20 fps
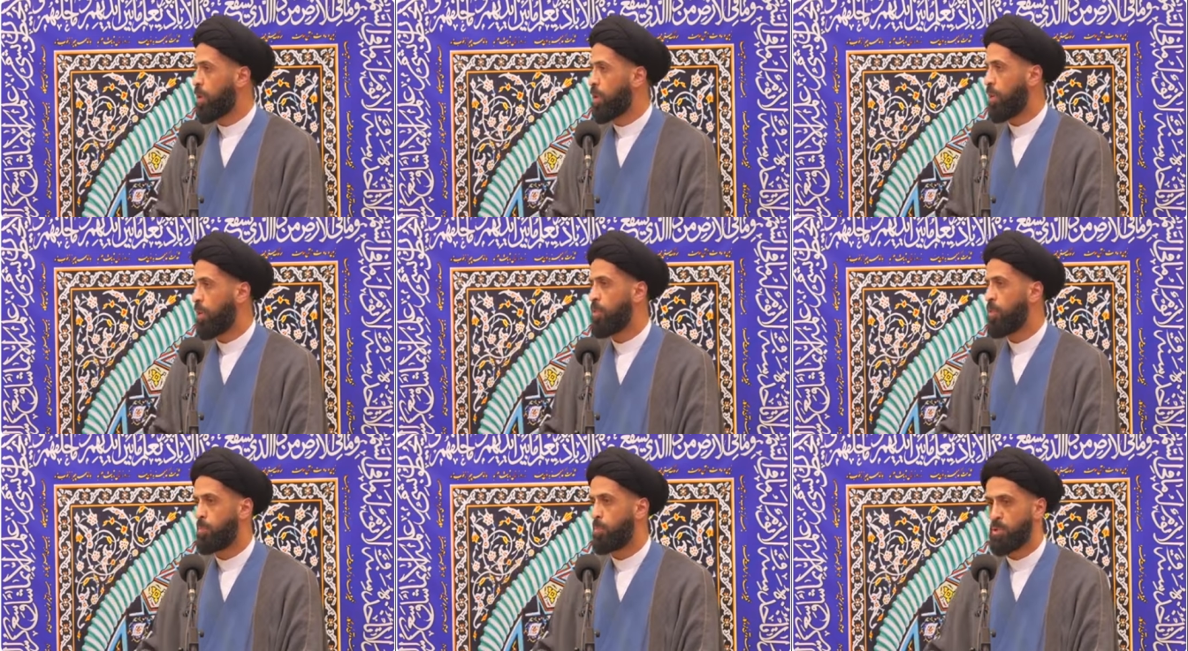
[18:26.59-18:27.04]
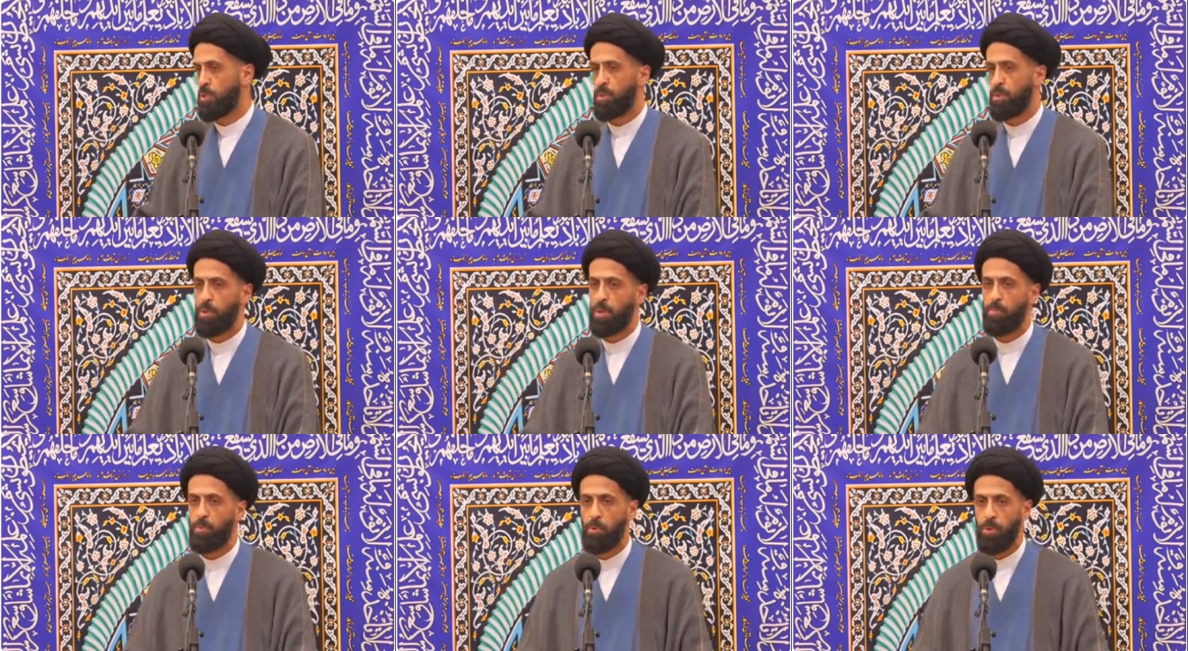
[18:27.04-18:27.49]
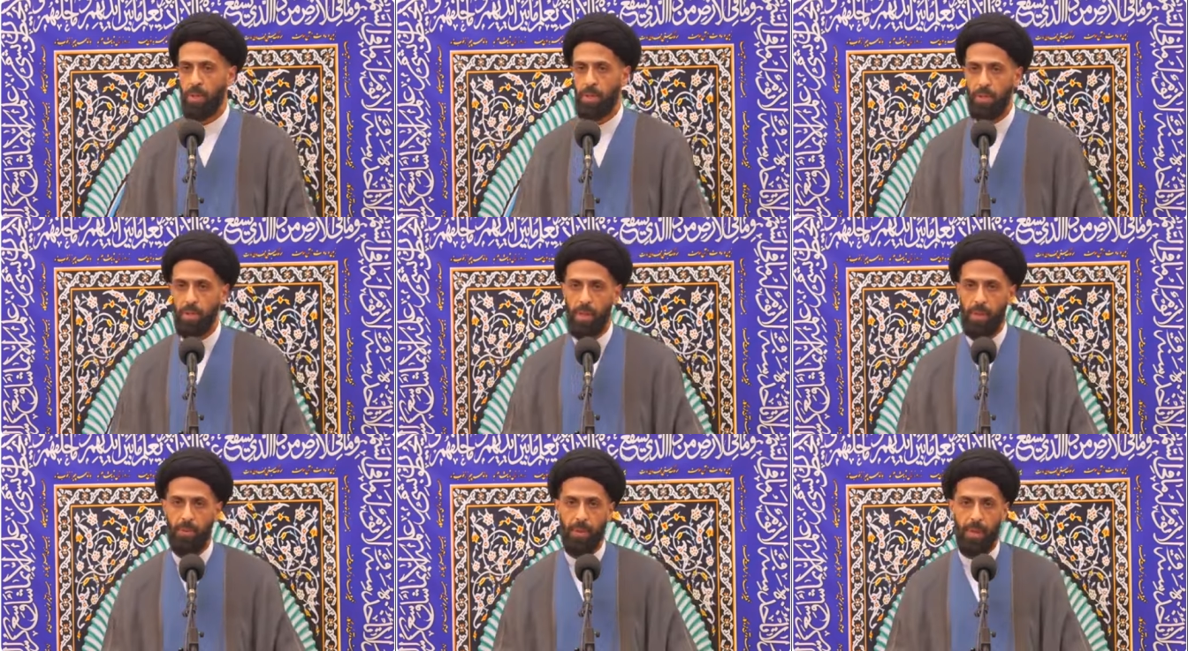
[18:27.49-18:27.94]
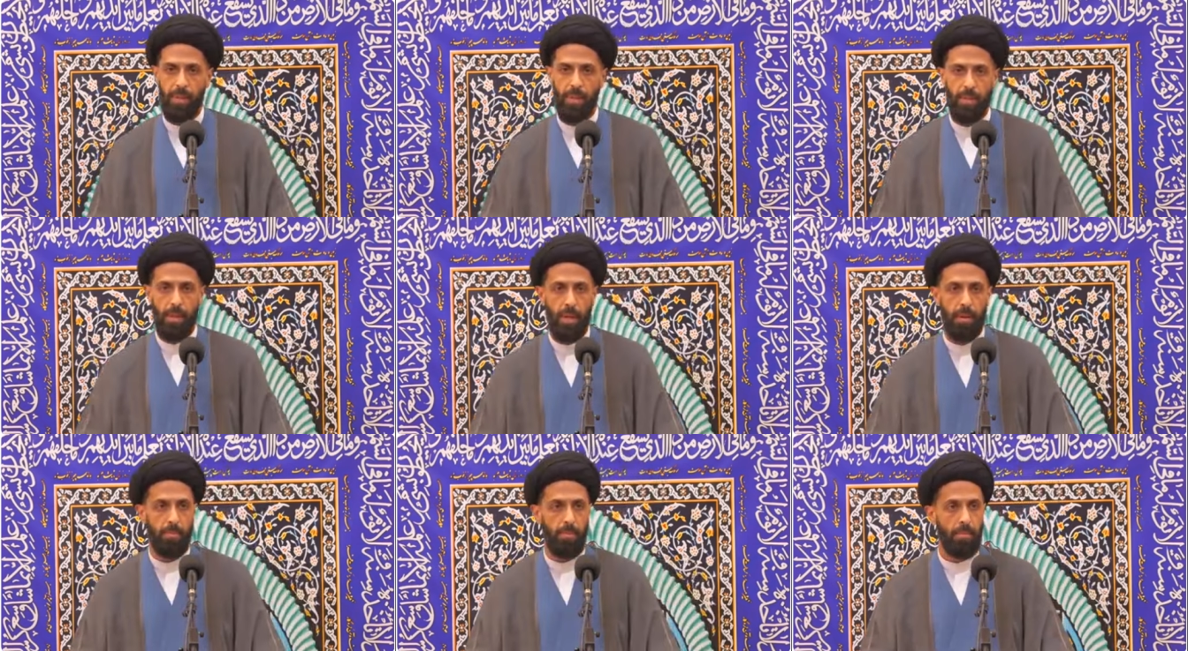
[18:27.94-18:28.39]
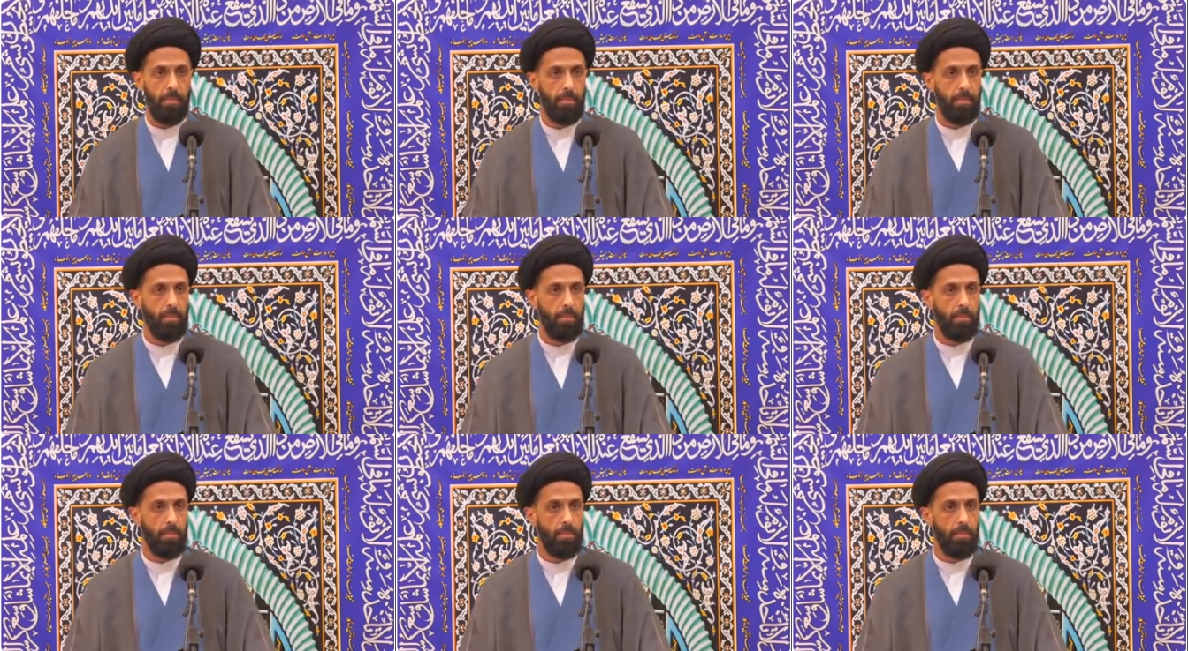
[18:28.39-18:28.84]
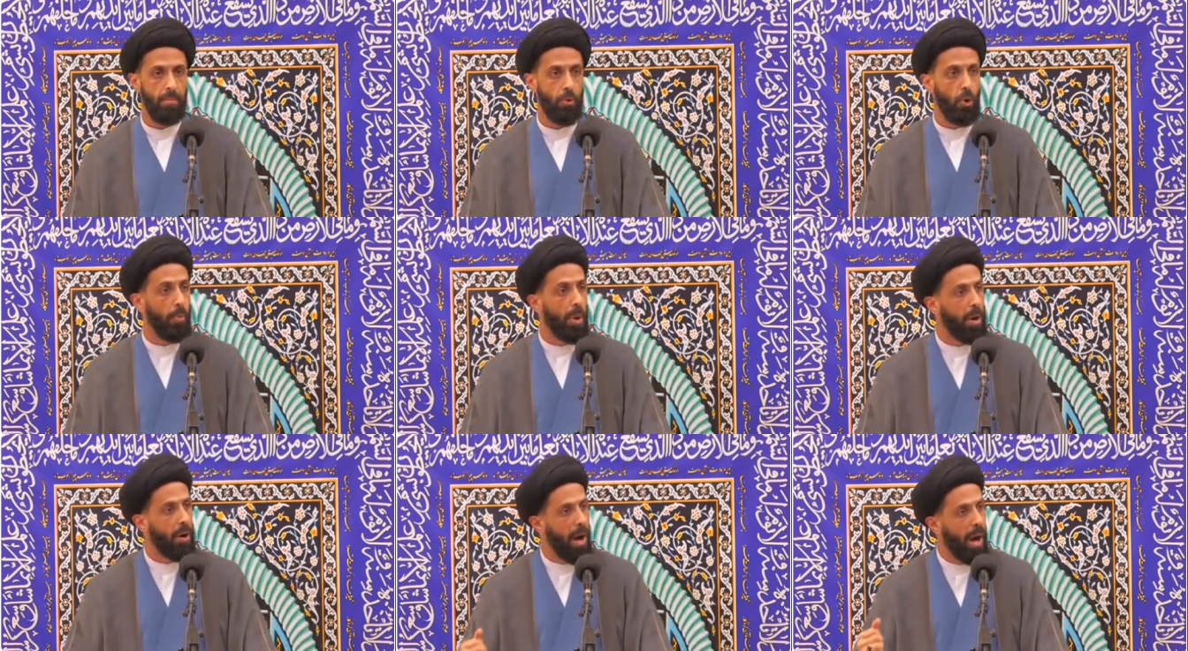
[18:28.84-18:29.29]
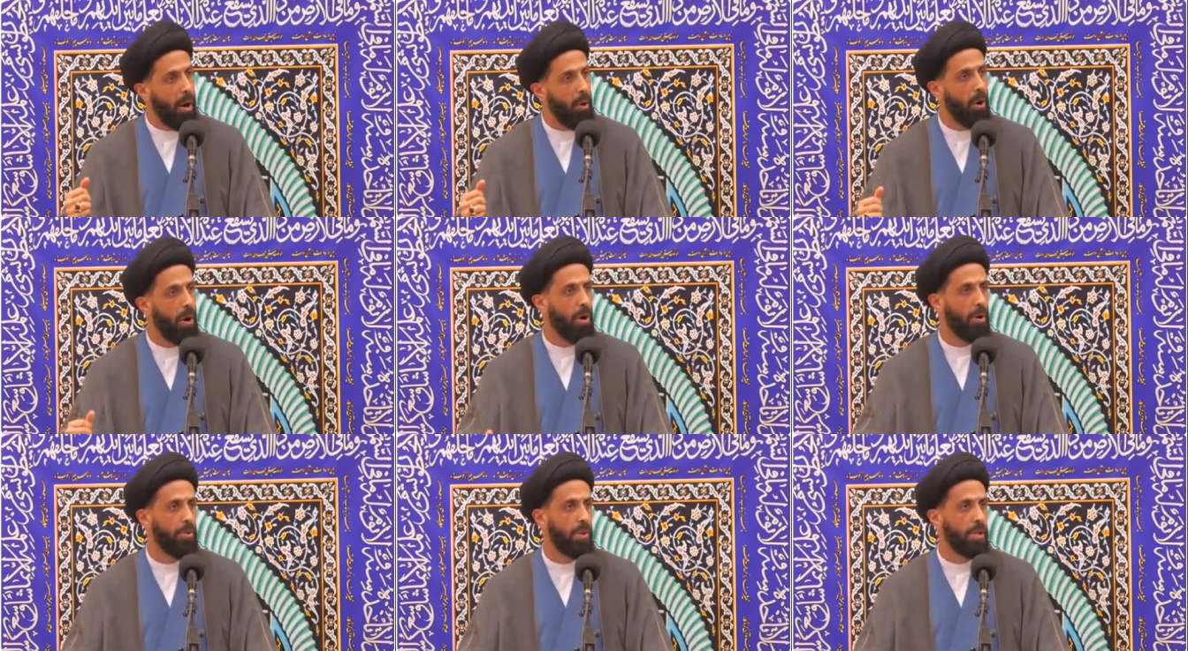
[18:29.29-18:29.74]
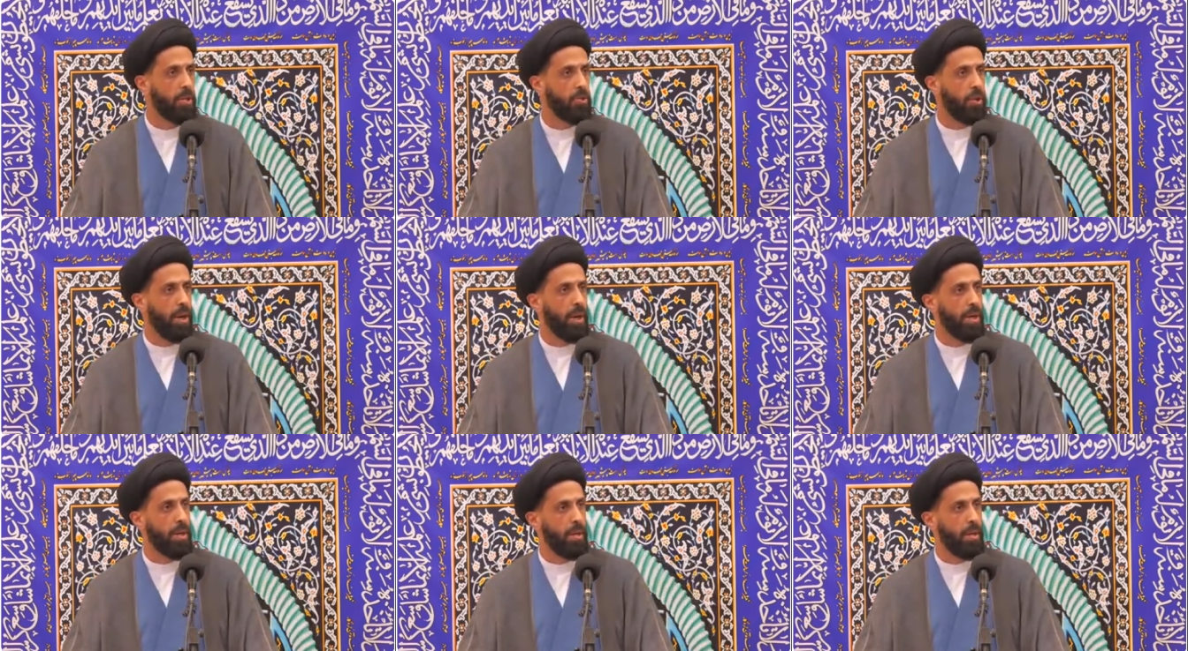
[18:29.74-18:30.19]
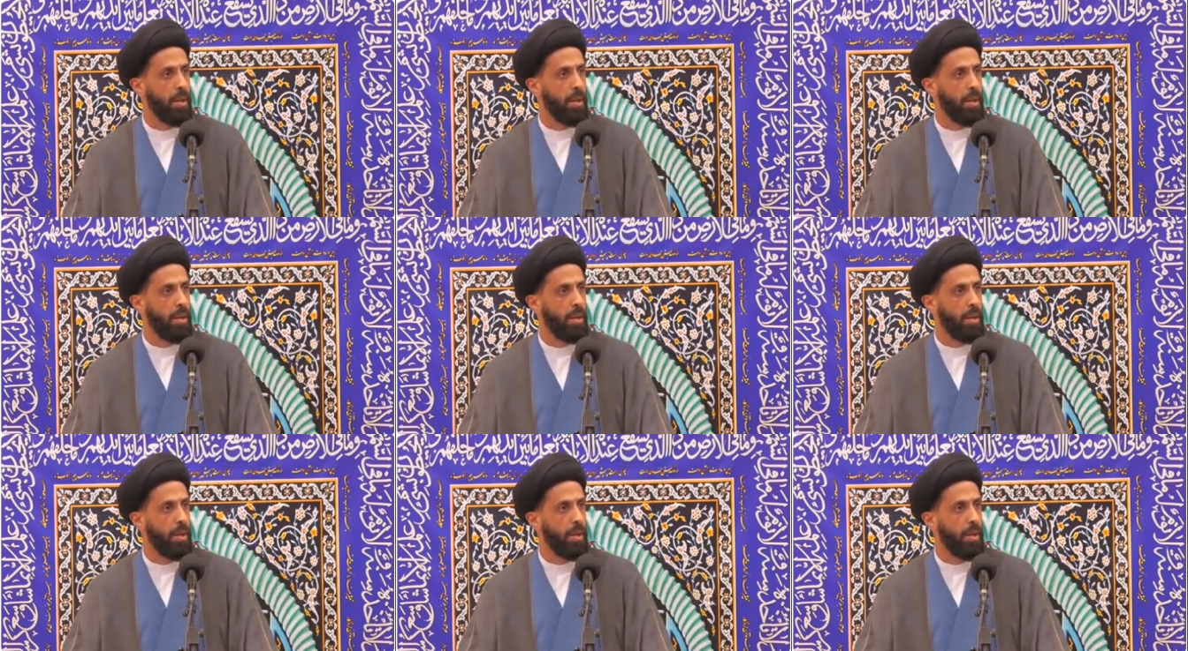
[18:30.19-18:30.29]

of the Muslim community at that time, no matter how hard they tried.